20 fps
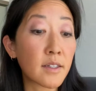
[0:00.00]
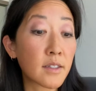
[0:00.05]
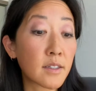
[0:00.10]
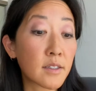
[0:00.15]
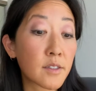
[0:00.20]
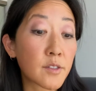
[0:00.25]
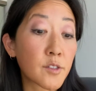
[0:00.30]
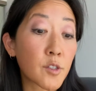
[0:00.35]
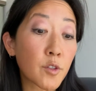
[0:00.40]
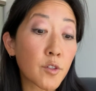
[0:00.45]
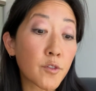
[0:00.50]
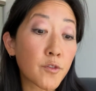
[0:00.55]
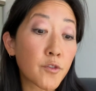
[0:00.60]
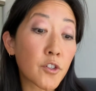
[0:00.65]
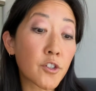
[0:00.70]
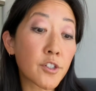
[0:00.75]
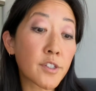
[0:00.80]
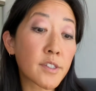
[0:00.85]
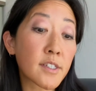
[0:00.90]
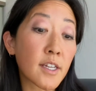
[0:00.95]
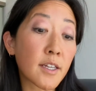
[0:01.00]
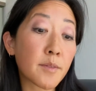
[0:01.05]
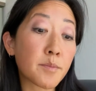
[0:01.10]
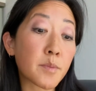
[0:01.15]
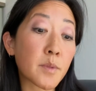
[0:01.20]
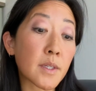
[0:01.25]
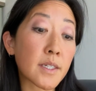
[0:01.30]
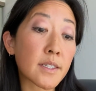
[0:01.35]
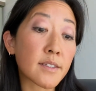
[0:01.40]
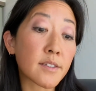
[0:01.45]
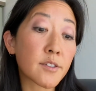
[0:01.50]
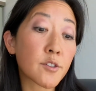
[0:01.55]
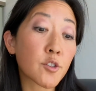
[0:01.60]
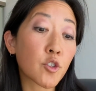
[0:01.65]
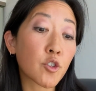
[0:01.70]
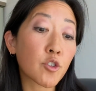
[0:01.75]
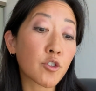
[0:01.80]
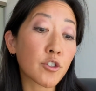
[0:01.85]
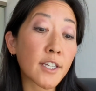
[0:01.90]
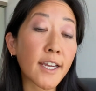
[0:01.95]
So the first step is
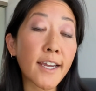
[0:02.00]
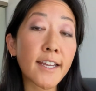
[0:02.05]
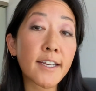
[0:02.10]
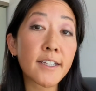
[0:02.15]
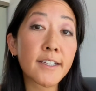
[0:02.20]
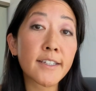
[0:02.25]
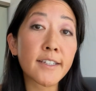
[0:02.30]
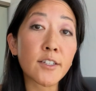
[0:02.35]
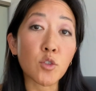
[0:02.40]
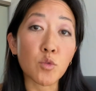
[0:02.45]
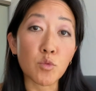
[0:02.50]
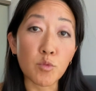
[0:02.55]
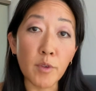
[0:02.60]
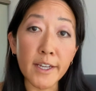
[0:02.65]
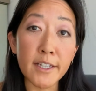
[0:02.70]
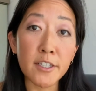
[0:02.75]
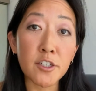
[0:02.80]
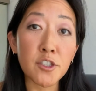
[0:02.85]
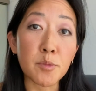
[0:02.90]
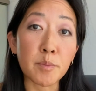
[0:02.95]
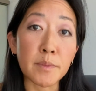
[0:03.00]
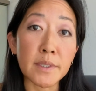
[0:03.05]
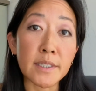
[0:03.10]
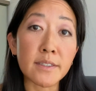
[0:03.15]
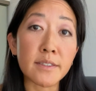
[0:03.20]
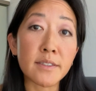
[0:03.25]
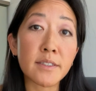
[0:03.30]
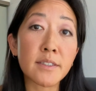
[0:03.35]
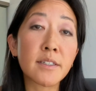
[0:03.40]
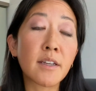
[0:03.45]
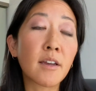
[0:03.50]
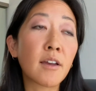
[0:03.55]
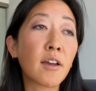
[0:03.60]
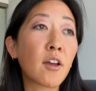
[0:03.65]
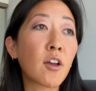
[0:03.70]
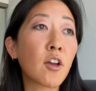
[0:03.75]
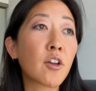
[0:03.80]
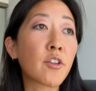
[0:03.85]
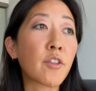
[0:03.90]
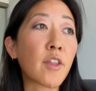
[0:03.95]
creating an arrangement
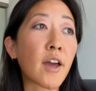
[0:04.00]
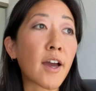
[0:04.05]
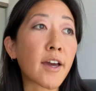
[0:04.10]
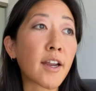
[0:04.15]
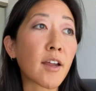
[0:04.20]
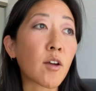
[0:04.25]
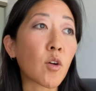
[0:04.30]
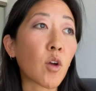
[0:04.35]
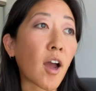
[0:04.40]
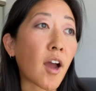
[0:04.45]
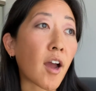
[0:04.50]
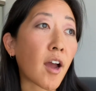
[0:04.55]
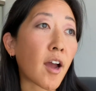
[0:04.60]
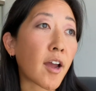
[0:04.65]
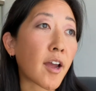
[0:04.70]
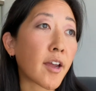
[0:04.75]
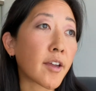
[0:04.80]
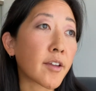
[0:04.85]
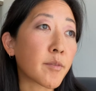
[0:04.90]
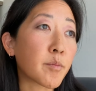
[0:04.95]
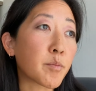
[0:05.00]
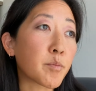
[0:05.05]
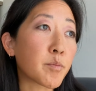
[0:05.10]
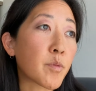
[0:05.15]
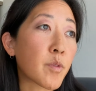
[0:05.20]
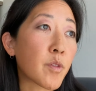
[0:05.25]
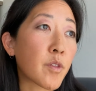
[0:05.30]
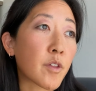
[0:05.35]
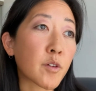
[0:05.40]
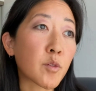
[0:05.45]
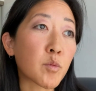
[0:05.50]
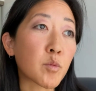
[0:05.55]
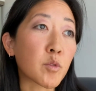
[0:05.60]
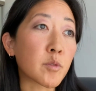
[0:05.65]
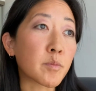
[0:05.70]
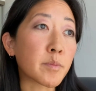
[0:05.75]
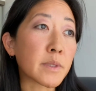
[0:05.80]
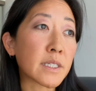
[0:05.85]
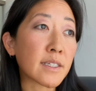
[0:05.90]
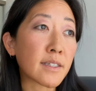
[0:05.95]
that I think
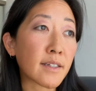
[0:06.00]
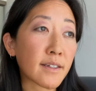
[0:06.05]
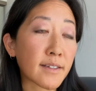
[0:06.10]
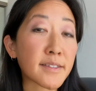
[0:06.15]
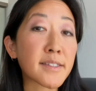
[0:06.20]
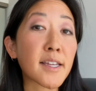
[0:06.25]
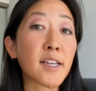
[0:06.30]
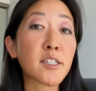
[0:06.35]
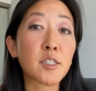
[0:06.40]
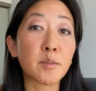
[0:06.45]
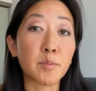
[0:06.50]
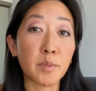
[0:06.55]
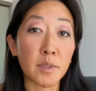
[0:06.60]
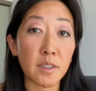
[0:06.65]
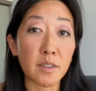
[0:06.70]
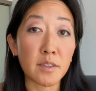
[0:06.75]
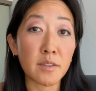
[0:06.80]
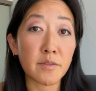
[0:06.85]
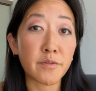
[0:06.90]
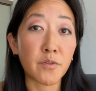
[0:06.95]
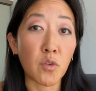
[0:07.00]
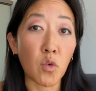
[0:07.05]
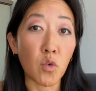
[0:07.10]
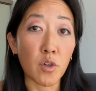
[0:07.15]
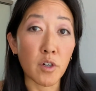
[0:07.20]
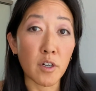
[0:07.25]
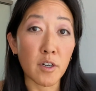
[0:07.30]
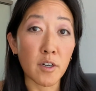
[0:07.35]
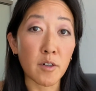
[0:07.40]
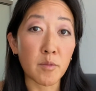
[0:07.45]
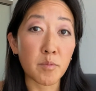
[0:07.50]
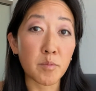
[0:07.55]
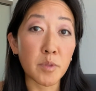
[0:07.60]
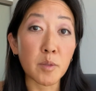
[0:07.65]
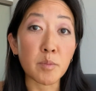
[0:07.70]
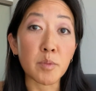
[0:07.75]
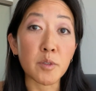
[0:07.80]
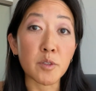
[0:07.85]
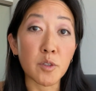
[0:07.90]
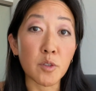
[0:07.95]
will be accessible for
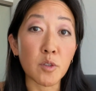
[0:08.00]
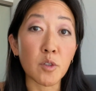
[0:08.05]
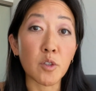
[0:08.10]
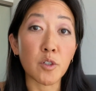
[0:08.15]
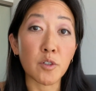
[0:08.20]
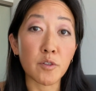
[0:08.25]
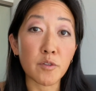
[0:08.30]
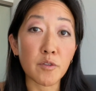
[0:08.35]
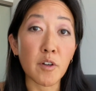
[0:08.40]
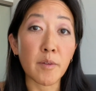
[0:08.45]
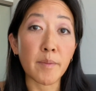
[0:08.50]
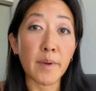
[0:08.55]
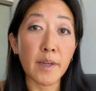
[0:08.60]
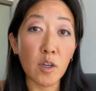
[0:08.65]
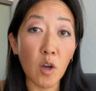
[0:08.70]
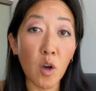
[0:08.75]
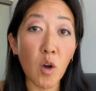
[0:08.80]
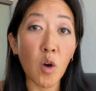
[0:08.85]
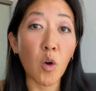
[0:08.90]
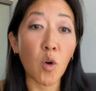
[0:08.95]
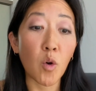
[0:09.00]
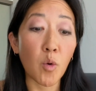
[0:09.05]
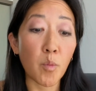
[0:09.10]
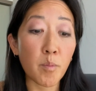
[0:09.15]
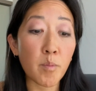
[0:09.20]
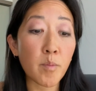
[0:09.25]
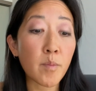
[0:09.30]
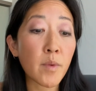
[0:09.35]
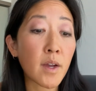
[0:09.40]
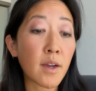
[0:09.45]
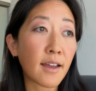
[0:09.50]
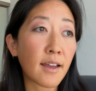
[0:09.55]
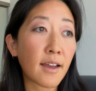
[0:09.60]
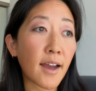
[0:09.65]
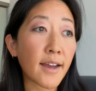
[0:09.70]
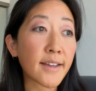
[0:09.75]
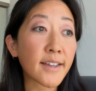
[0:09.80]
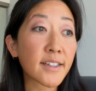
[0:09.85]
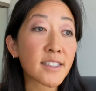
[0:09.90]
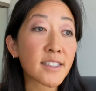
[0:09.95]
people to learn from at home. I get to